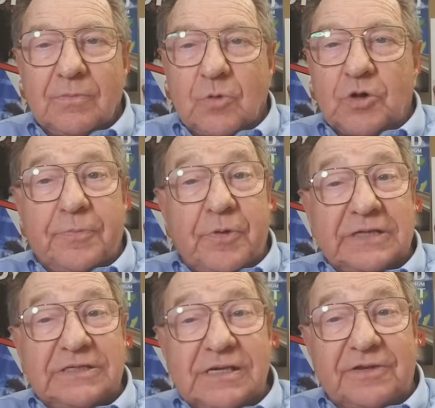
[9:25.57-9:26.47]
or the
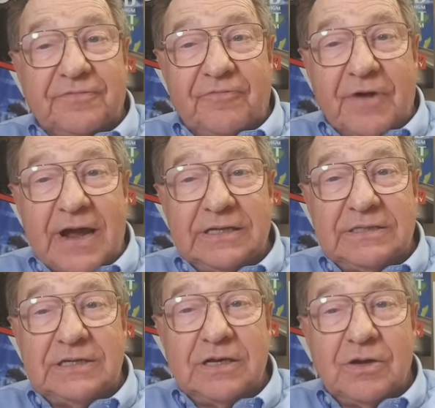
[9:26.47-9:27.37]
president of
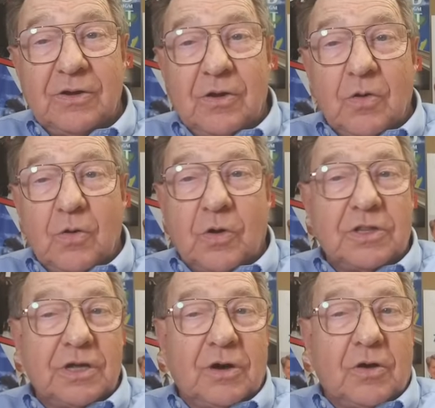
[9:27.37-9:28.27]
France or
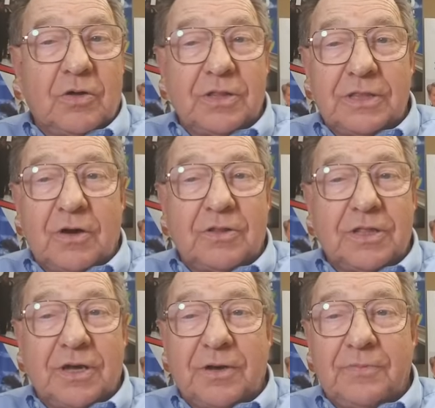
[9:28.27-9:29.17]

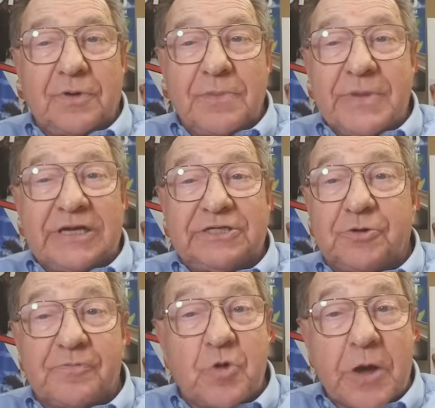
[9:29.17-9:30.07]
the prime minister
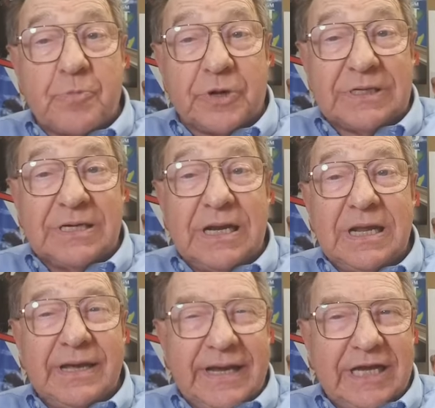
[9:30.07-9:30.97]
of Great Britain.
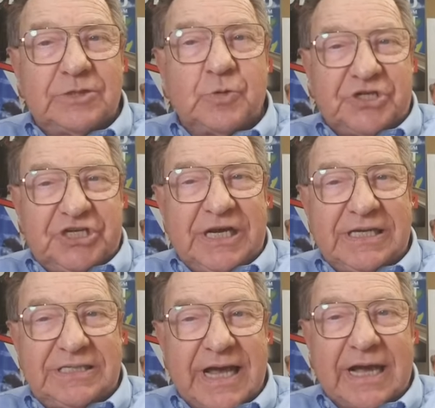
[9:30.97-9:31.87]
Here's what Xi
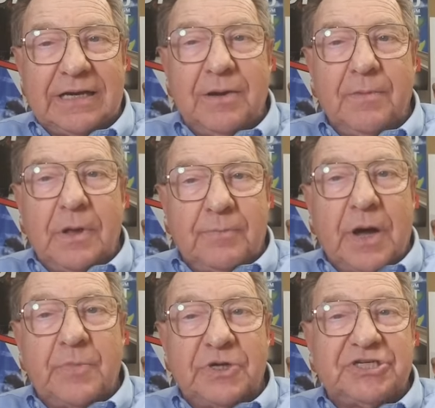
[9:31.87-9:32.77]
said,
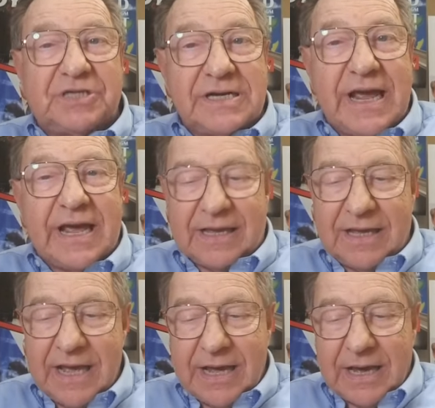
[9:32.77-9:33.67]
published today
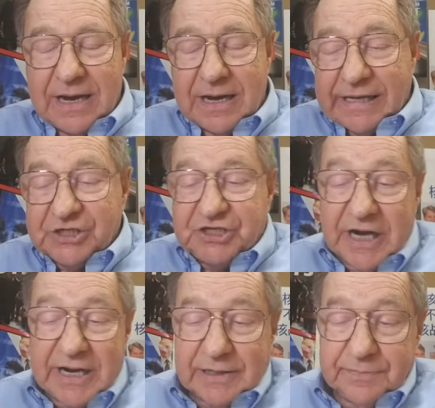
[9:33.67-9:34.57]
in
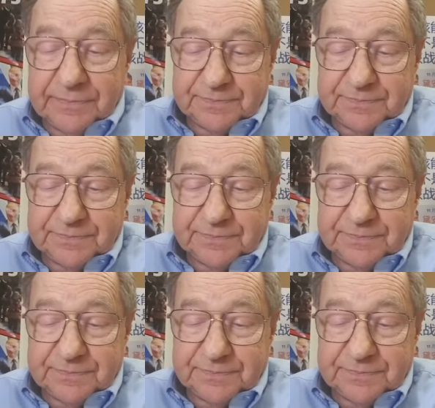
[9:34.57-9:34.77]
China.